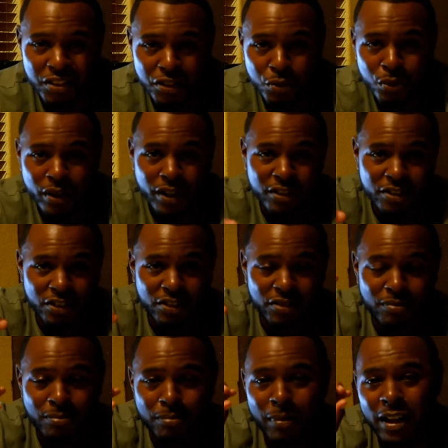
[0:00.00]
you want to
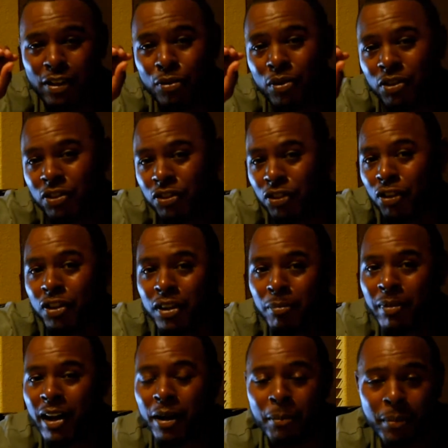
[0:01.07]
just make you a certain
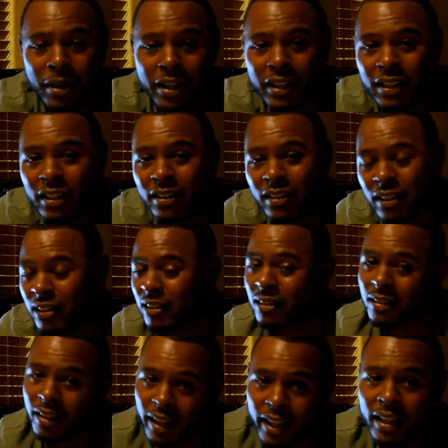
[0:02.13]
amount of money, then
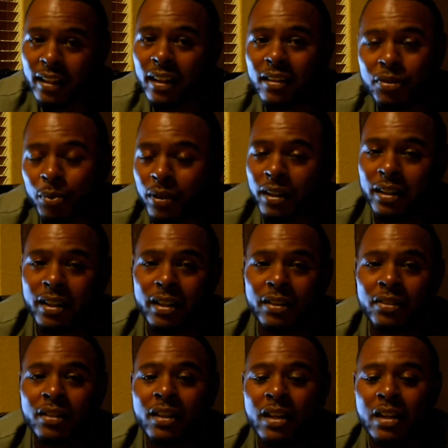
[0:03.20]
hey, that's what it is.